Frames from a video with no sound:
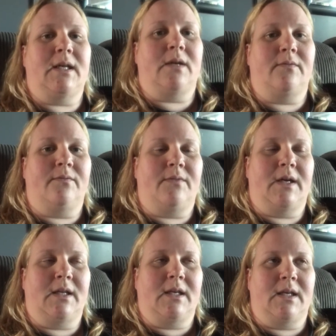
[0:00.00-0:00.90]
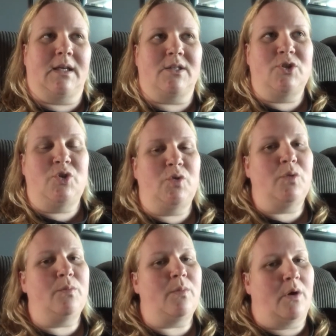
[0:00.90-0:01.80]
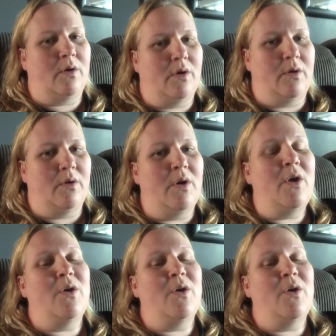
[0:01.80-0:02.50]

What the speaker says: and I'm finally getting it tomorrow,